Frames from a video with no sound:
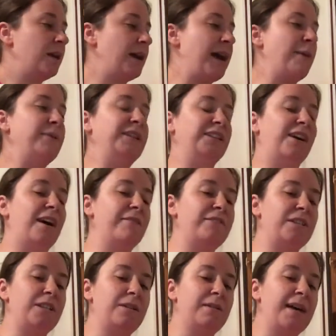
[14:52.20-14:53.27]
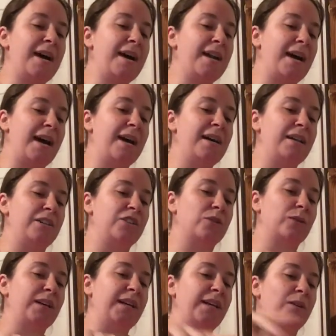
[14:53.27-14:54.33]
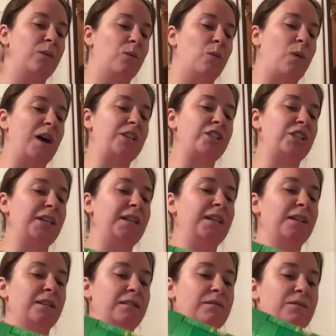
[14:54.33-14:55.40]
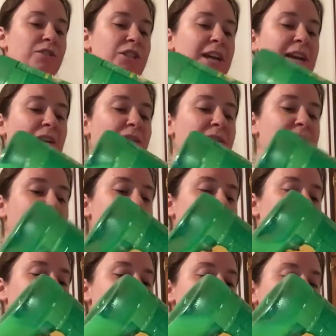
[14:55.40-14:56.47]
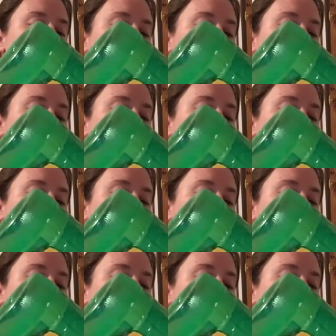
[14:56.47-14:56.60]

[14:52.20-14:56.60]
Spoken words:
I would love to do that. I enjoy watching channels like that